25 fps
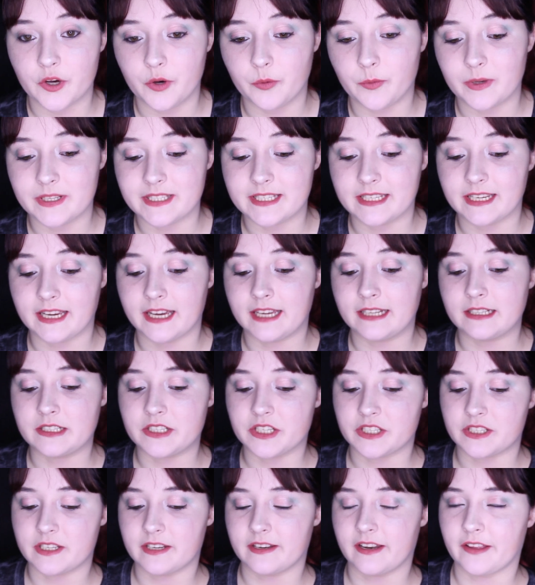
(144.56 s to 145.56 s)
once again,
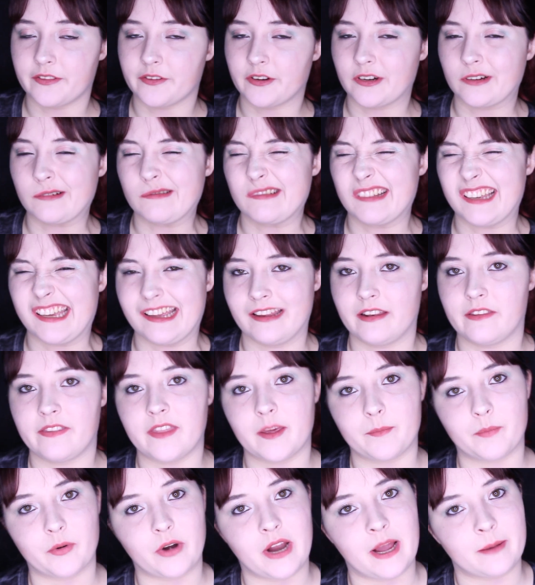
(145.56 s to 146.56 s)
just another hint
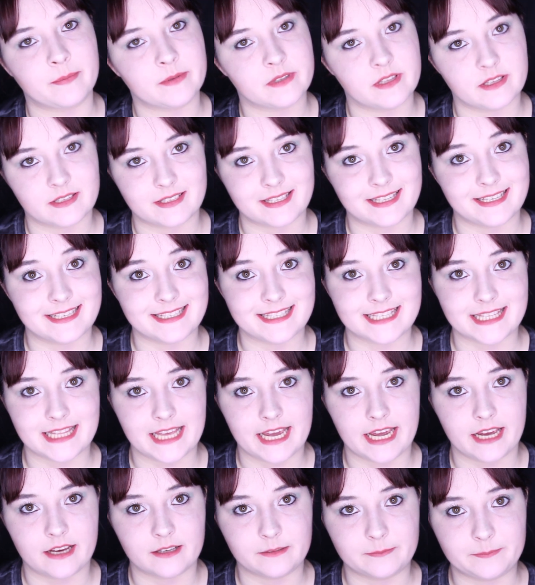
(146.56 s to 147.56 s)
that perhaps this is
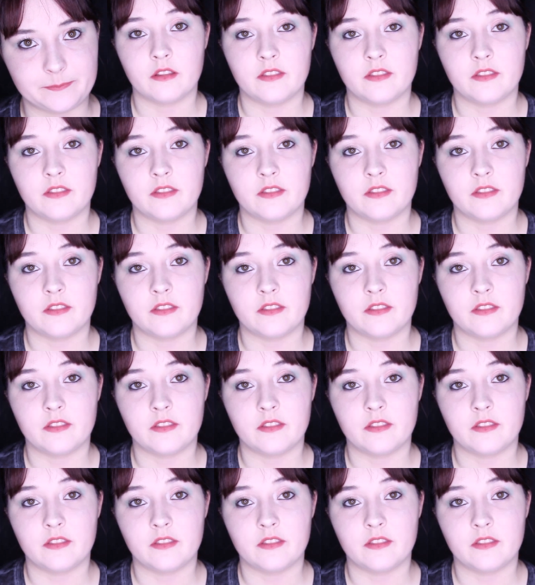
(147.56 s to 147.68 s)
Leia.